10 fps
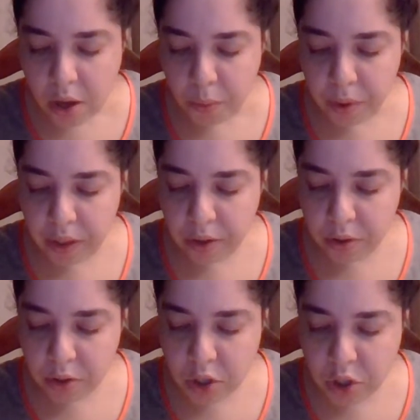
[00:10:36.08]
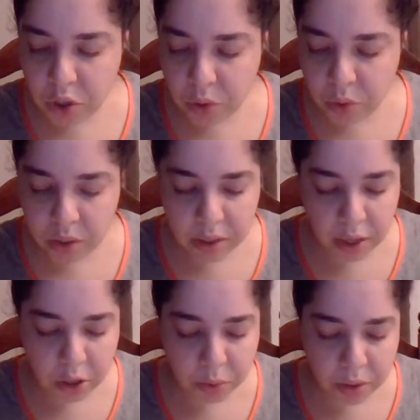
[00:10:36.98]
When the urge to
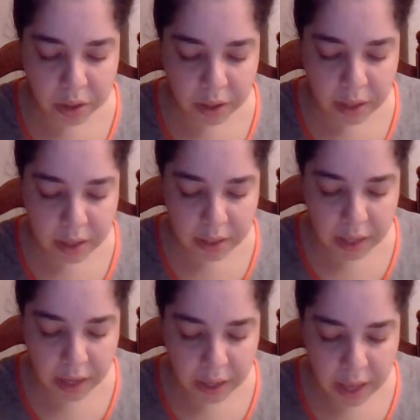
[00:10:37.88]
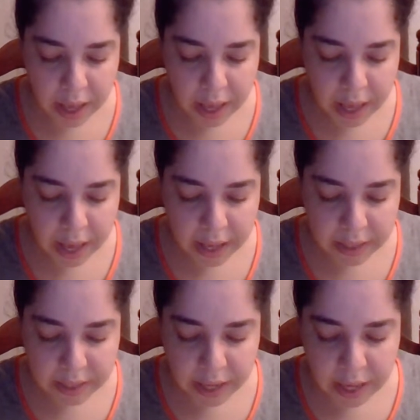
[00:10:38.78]
sexual contact
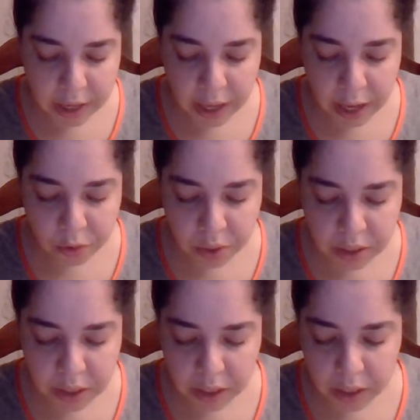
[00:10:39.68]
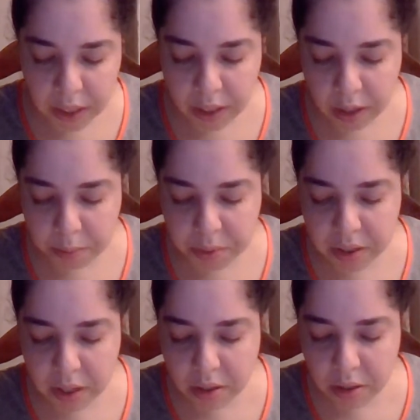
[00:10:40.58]
has a characteristically
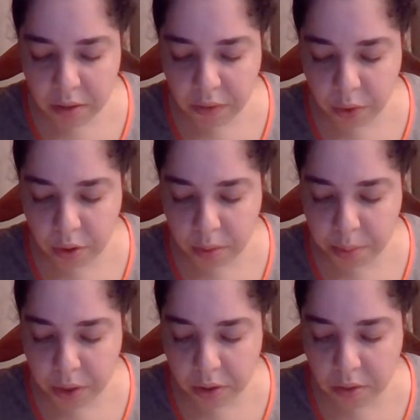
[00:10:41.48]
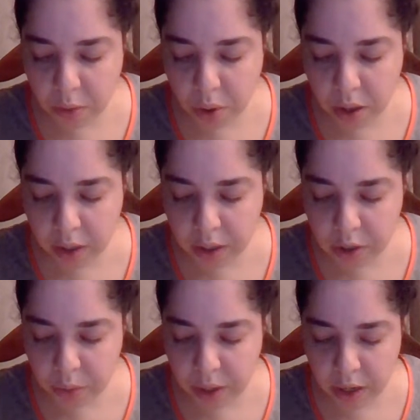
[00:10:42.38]
obsessive or compulsive quality
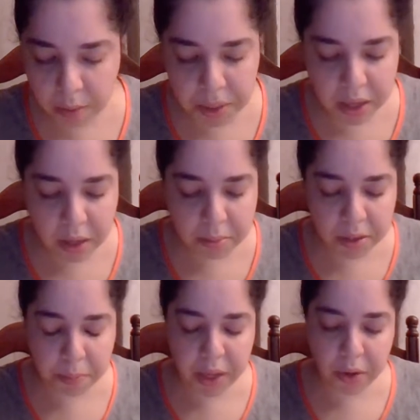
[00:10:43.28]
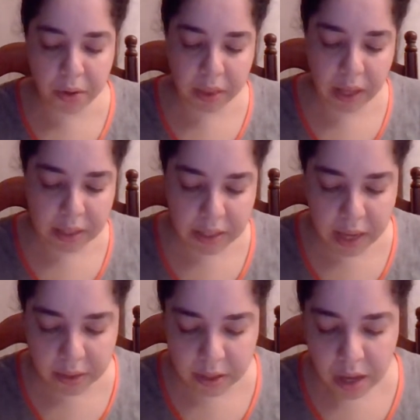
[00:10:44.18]
to it, it becomes apparent that
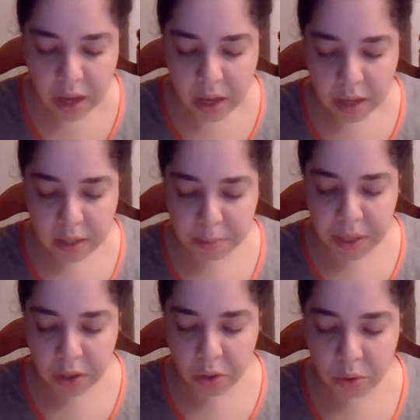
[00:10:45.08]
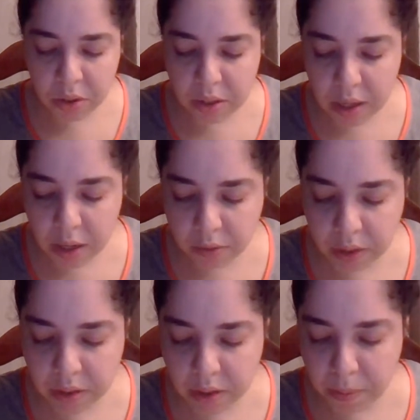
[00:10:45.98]
sex is being used to satisfy
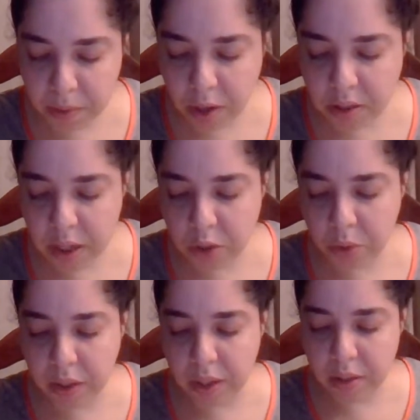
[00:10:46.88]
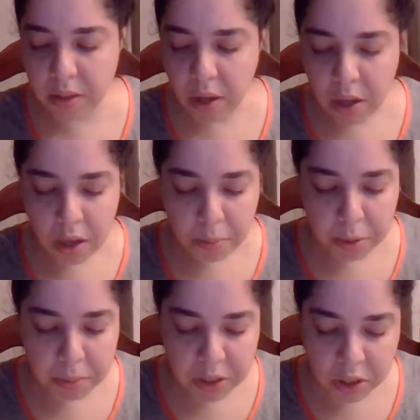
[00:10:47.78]
some non-sexual needs.
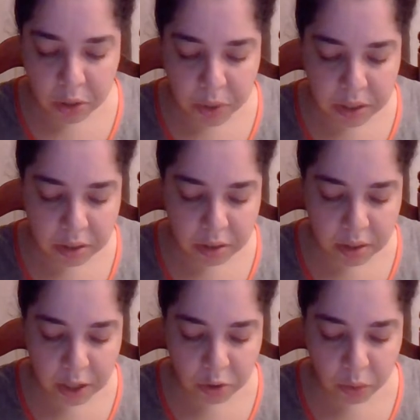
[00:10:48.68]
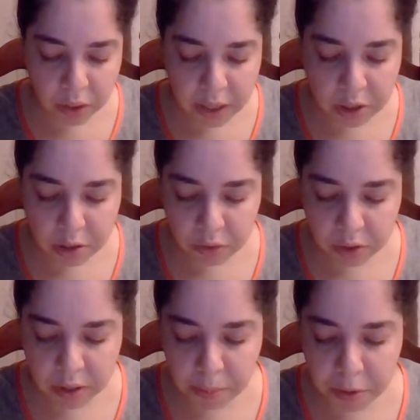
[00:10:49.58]
Promiscuous sexual relations, for
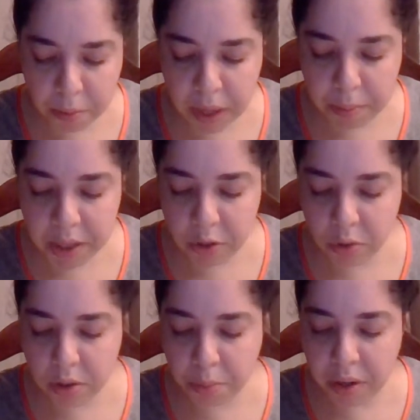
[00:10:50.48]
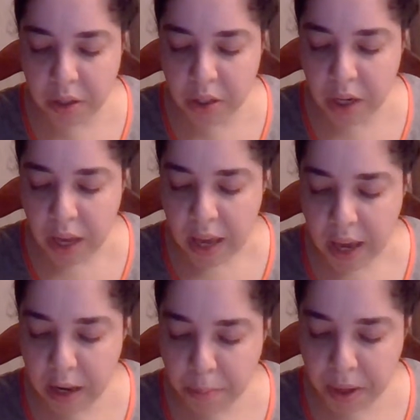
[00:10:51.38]
example, might be used to punish
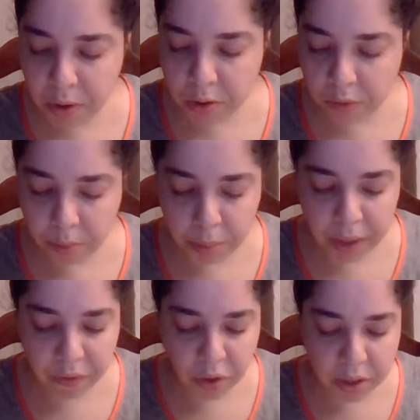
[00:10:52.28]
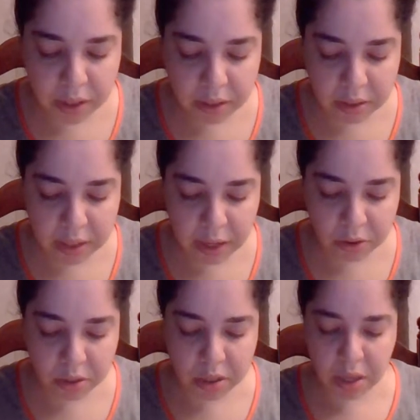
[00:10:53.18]
hated parents by flaunting the
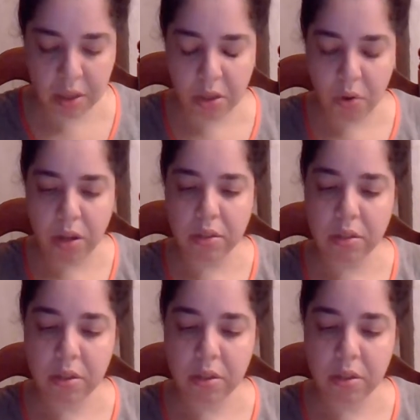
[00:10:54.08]
standards they taught.